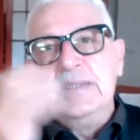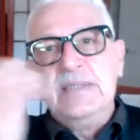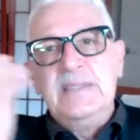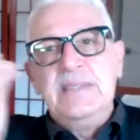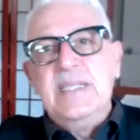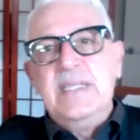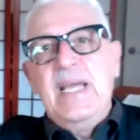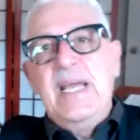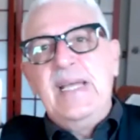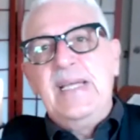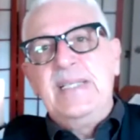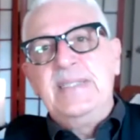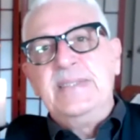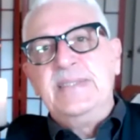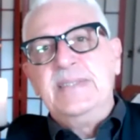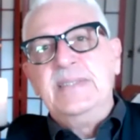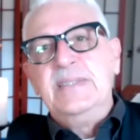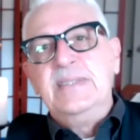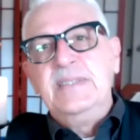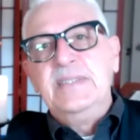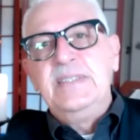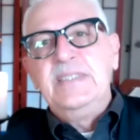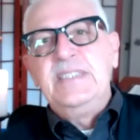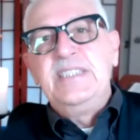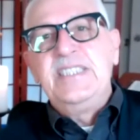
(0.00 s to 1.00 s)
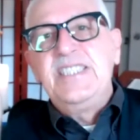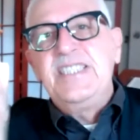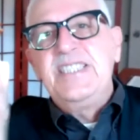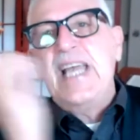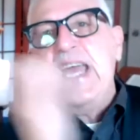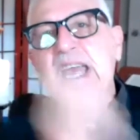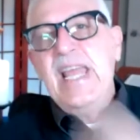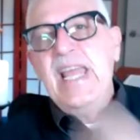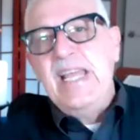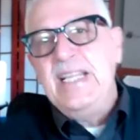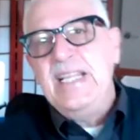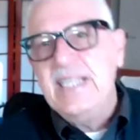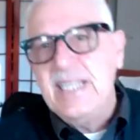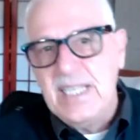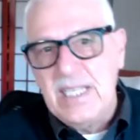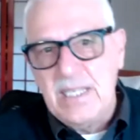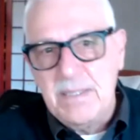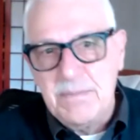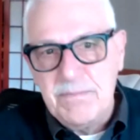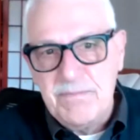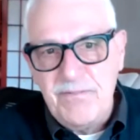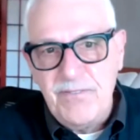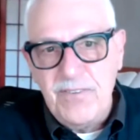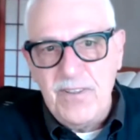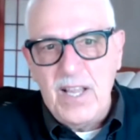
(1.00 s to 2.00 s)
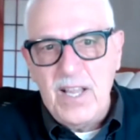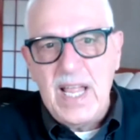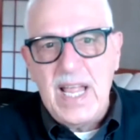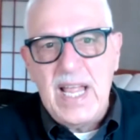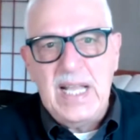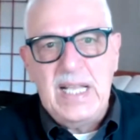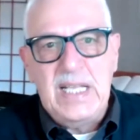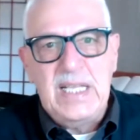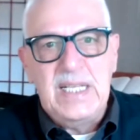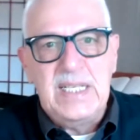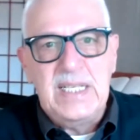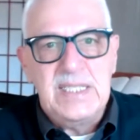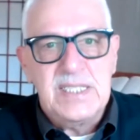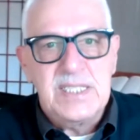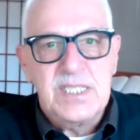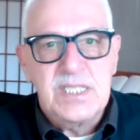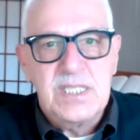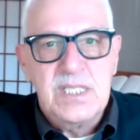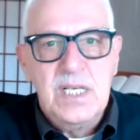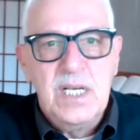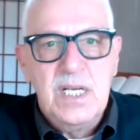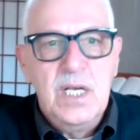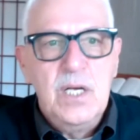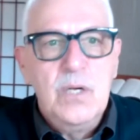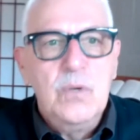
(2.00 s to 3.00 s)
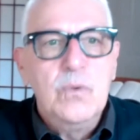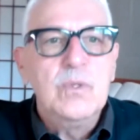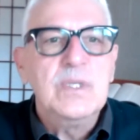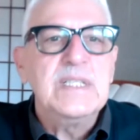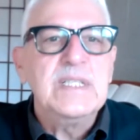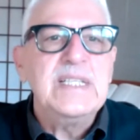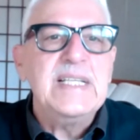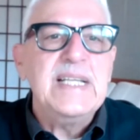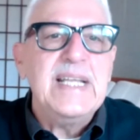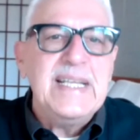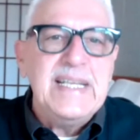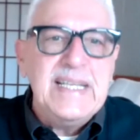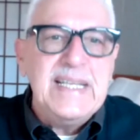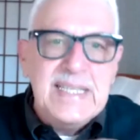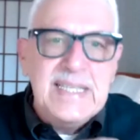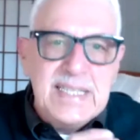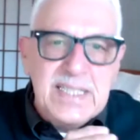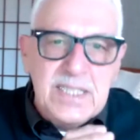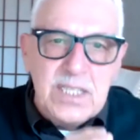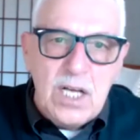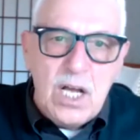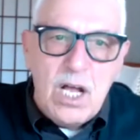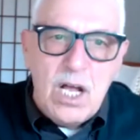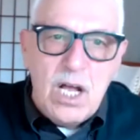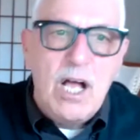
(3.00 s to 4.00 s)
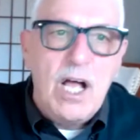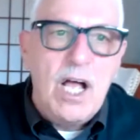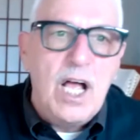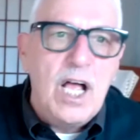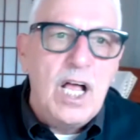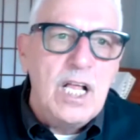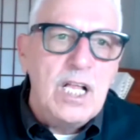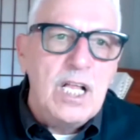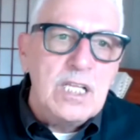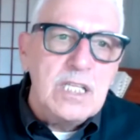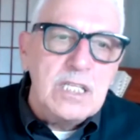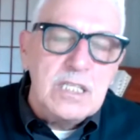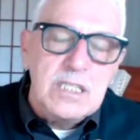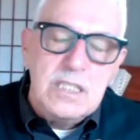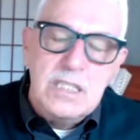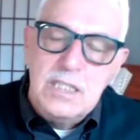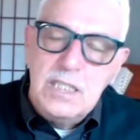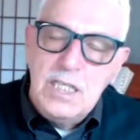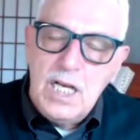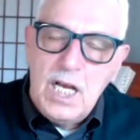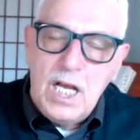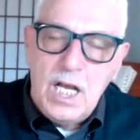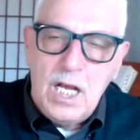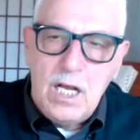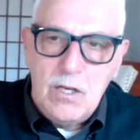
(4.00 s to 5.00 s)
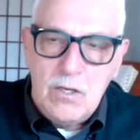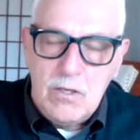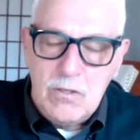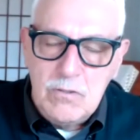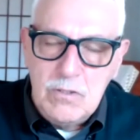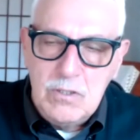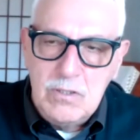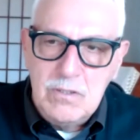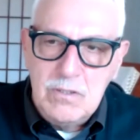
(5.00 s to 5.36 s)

and saying that I'm flawless. We're letting it all go.